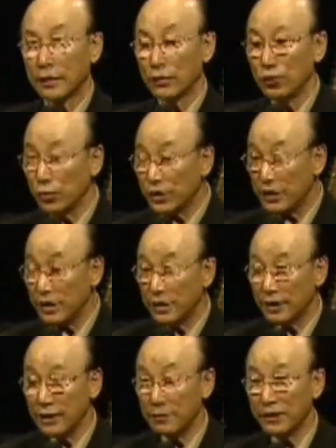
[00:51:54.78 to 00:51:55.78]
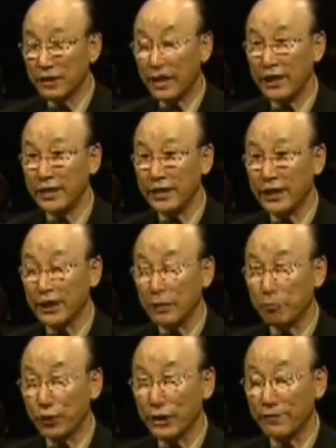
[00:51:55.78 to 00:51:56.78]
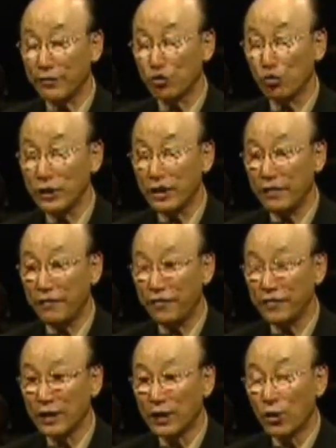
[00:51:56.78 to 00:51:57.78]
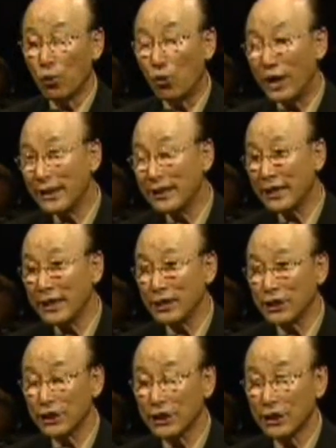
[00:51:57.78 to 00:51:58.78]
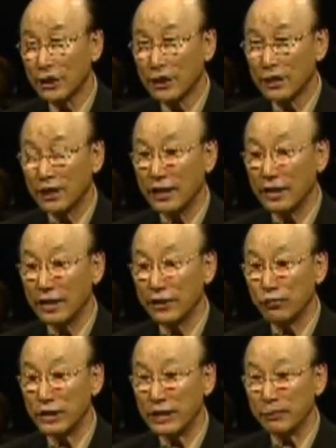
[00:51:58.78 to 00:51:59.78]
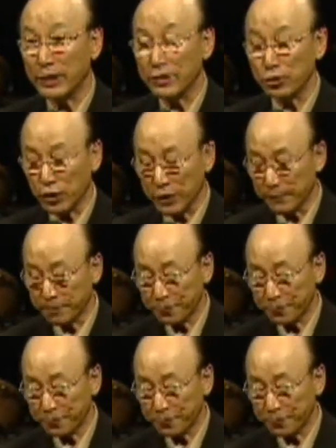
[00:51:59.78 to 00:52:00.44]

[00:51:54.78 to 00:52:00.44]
You see that even Daniel, he prayed for 21 days till he received the answer.